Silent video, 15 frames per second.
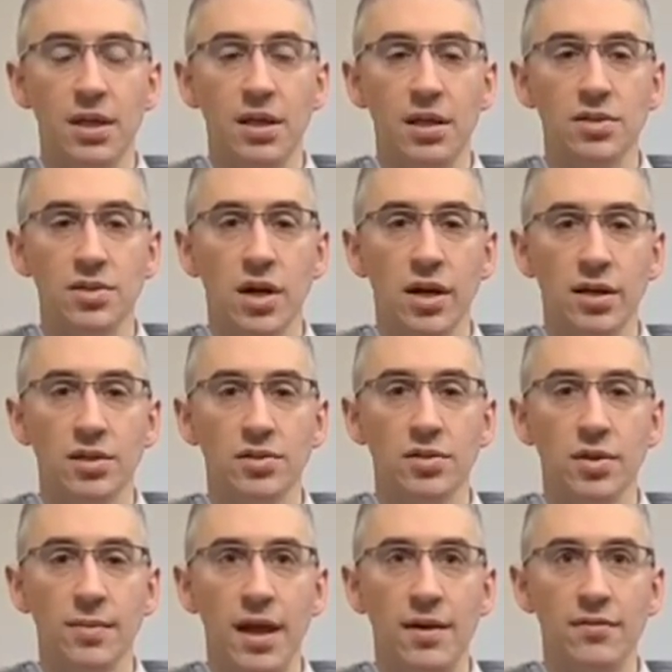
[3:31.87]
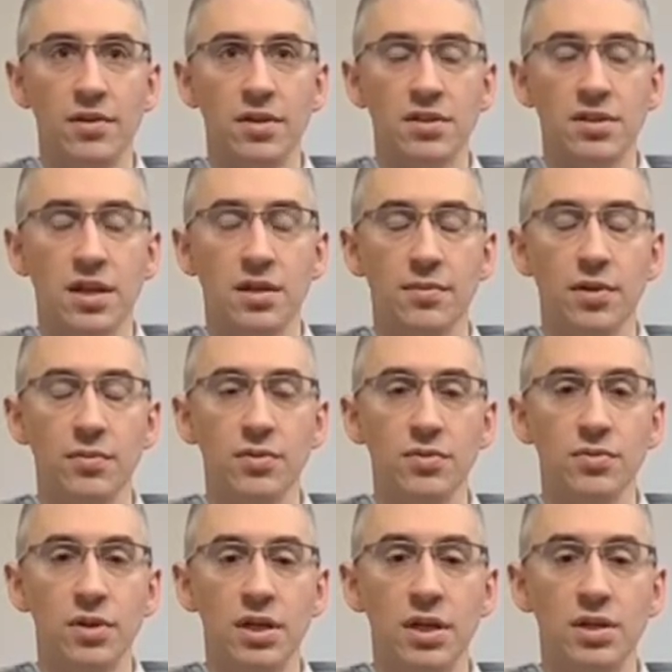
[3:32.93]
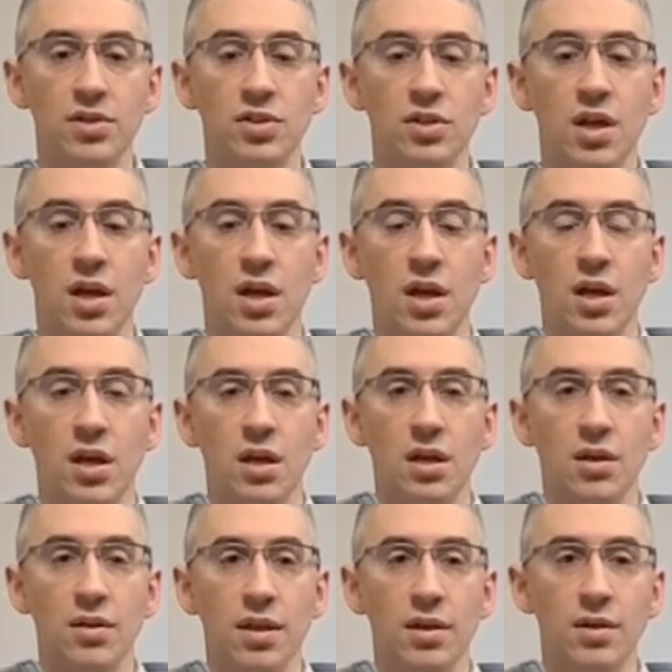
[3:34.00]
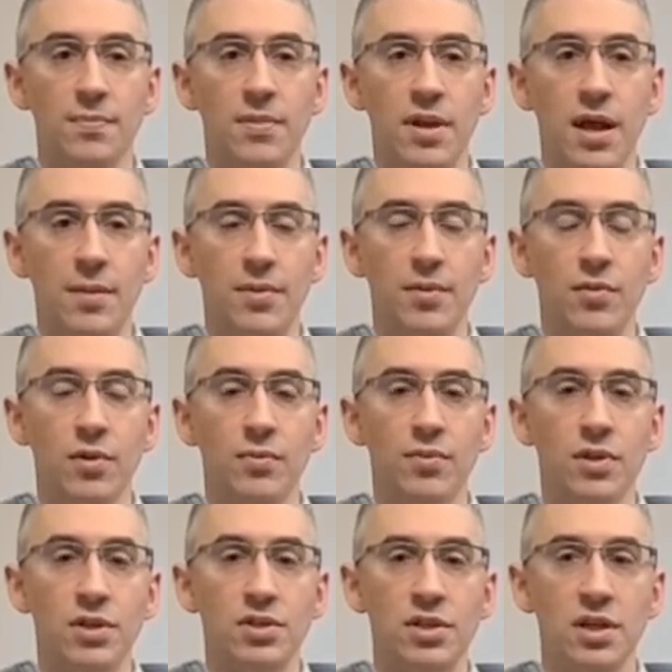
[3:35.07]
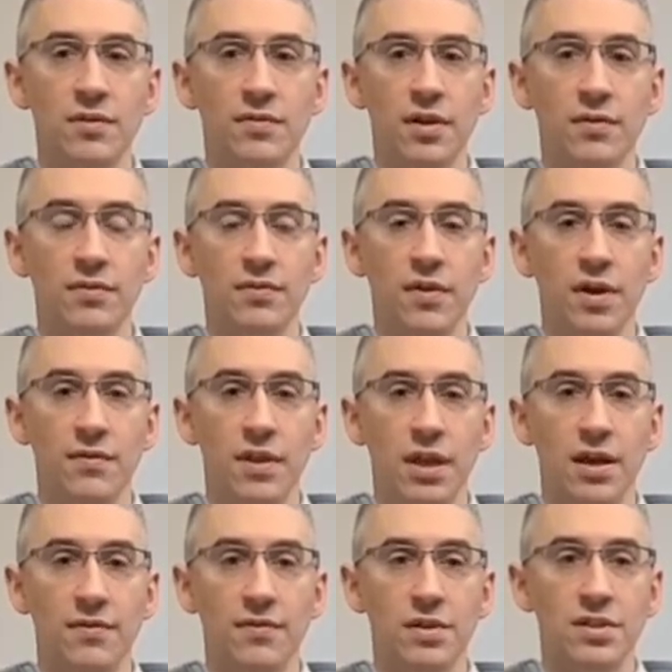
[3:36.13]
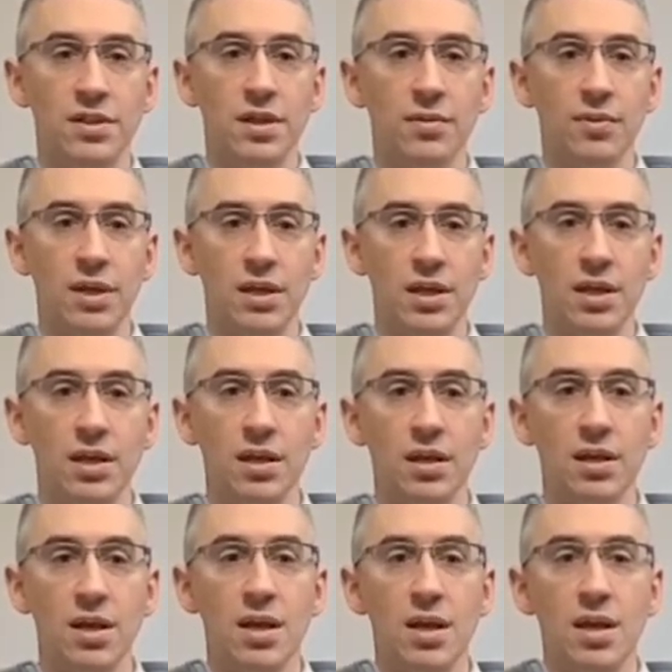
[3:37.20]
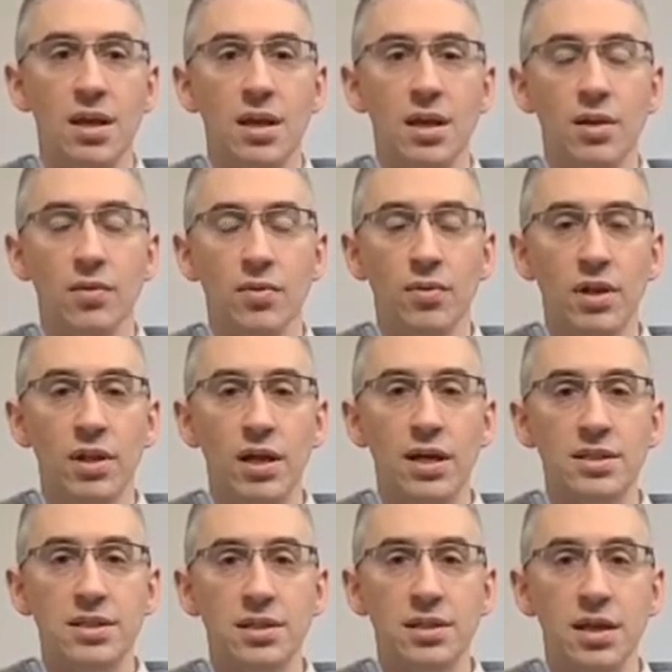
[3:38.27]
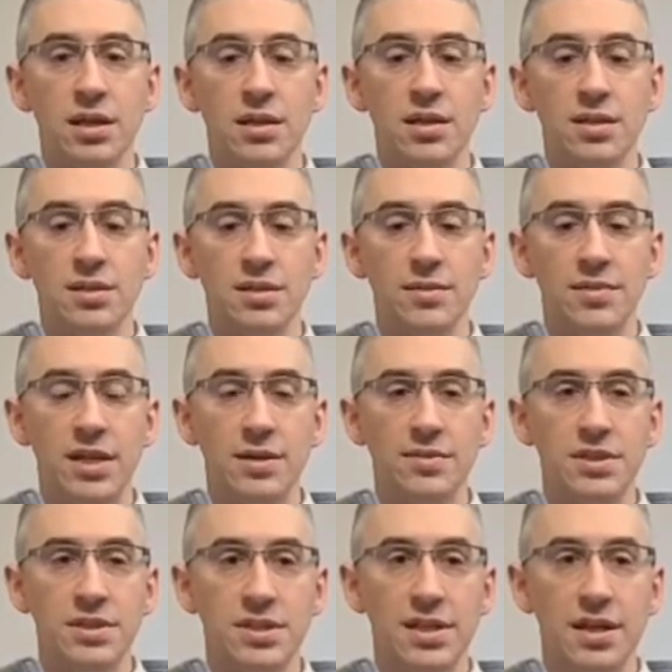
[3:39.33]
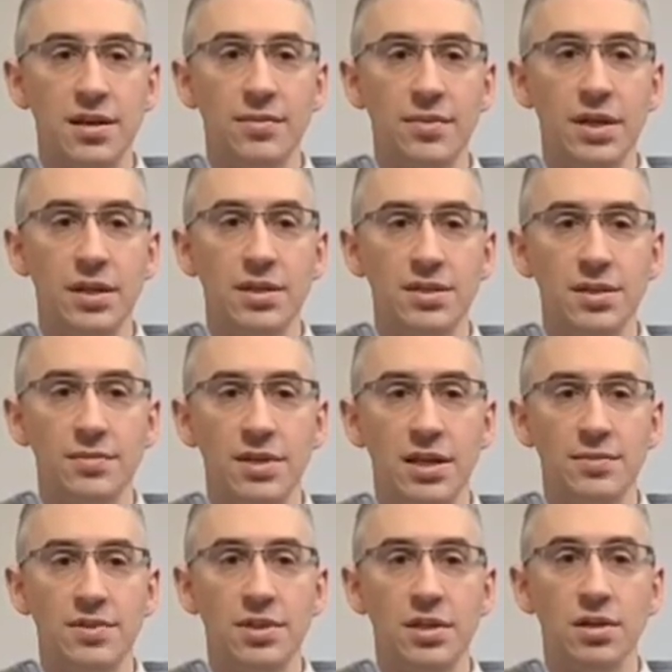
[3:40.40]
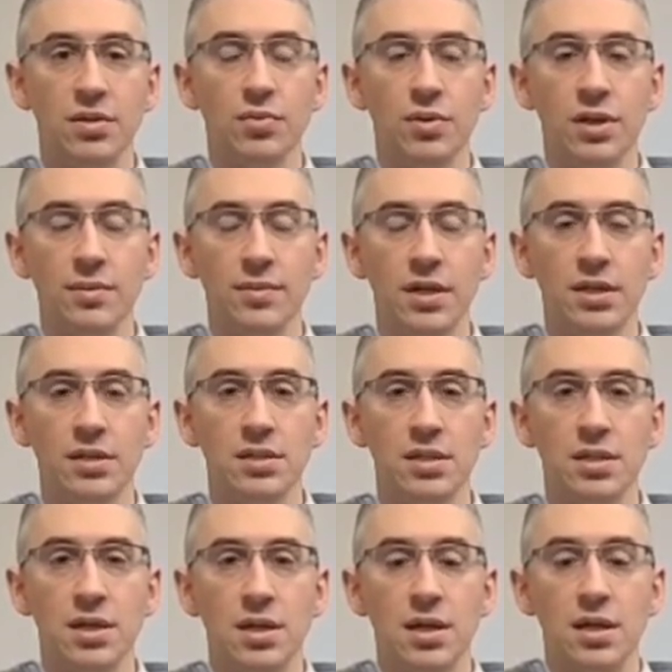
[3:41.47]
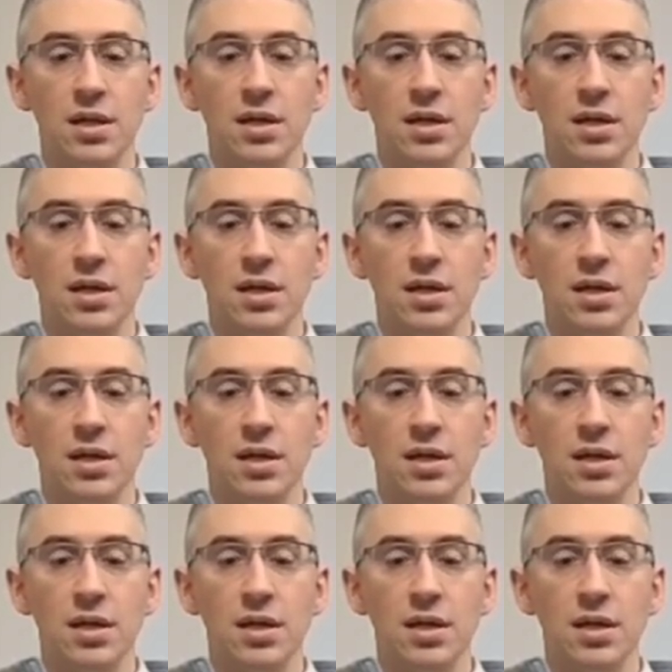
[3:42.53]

and talking to them after the settlement was reached, they could not be more appreciative of the efforts that we did, and realizing that sometimes a settlement, sometimes an agreement,